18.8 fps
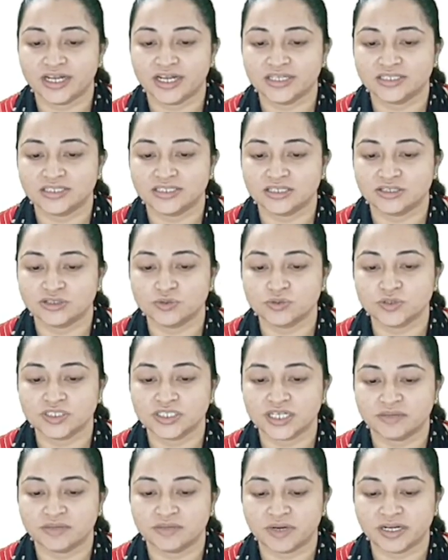it into
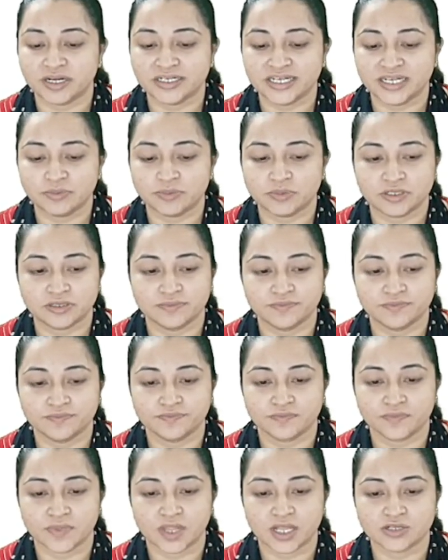statement table.
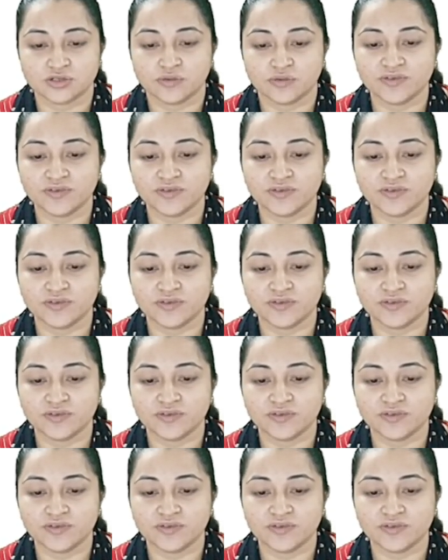So we